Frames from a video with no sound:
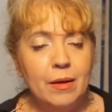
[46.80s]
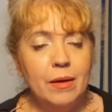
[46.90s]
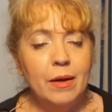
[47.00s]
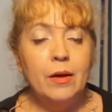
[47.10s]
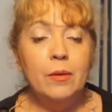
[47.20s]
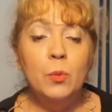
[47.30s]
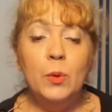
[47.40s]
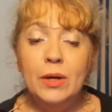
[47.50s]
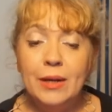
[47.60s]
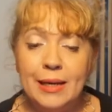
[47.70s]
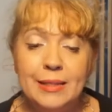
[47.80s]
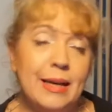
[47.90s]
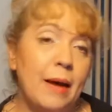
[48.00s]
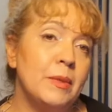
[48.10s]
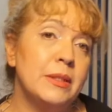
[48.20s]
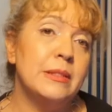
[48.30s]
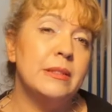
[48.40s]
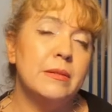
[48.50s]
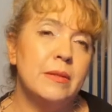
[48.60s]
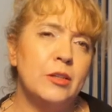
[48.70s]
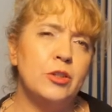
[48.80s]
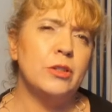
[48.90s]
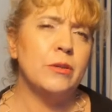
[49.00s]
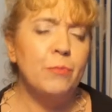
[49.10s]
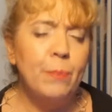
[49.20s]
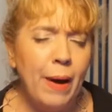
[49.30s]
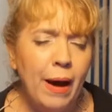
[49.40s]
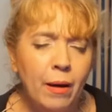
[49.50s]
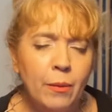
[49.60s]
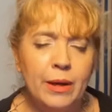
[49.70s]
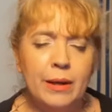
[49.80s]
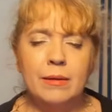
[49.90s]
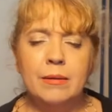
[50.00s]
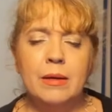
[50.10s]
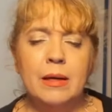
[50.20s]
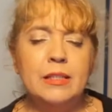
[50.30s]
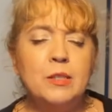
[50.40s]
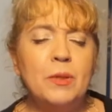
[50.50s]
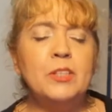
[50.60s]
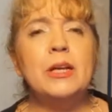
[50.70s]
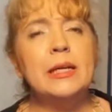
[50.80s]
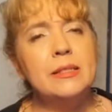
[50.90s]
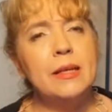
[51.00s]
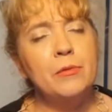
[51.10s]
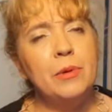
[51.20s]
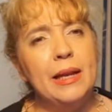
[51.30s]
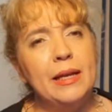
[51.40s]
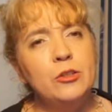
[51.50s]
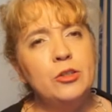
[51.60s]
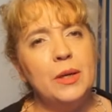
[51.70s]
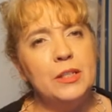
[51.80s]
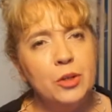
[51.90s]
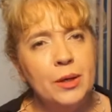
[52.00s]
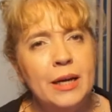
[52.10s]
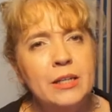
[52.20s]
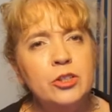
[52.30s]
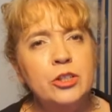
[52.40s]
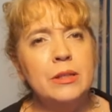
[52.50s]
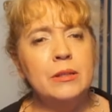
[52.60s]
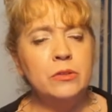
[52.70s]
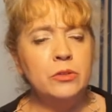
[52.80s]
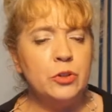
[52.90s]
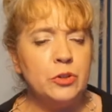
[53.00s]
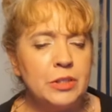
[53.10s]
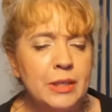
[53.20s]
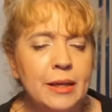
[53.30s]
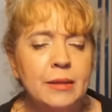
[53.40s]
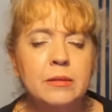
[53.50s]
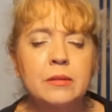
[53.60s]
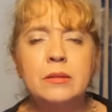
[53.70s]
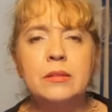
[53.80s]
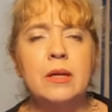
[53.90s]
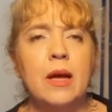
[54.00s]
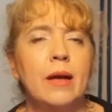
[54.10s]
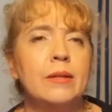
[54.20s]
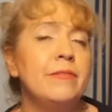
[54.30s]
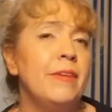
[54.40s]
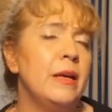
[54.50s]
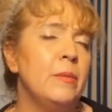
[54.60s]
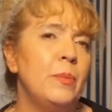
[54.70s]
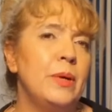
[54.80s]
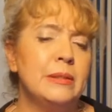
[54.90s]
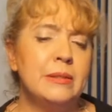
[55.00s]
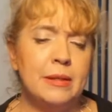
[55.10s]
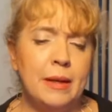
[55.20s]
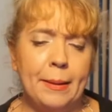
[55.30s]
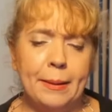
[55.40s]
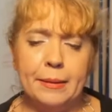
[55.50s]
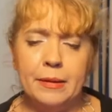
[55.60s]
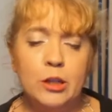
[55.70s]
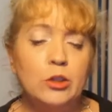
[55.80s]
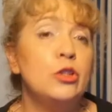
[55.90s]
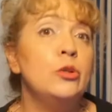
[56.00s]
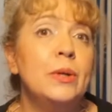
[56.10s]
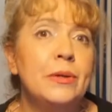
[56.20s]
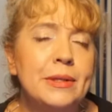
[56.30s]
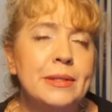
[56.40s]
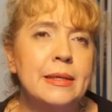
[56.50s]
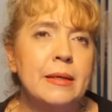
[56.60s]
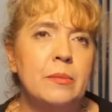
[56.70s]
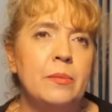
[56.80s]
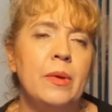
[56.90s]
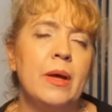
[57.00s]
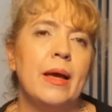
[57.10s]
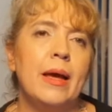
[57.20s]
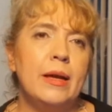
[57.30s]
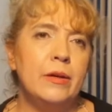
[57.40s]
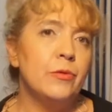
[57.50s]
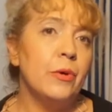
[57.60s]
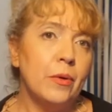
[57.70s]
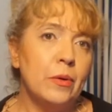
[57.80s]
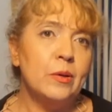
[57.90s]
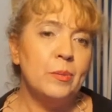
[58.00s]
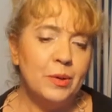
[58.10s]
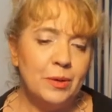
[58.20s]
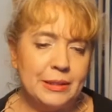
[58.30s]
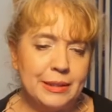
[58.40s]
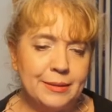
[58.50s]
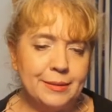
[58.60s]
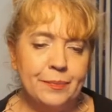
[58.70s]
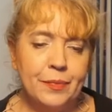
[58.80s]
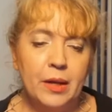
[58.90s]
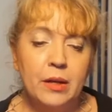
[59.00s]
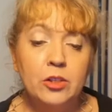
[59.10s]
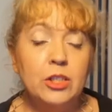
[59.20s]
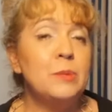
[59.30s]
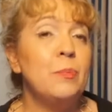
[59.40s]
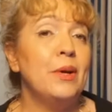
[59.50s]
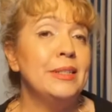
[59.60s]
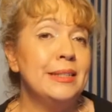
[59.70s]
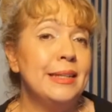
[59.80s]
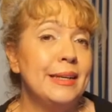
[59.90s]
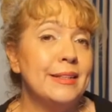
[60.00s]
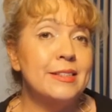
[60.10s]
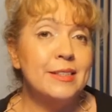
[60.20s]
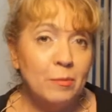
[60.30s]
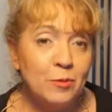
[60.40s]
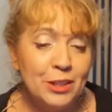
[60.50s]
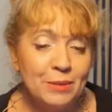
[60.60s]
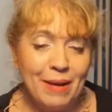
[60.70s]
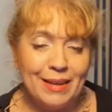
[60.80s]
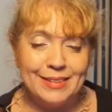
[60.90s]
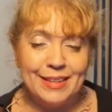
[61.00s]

Her work examines the issues of power, especially as they relate to education, to skills, development, tourism, and rural communities. She's presently a subject matter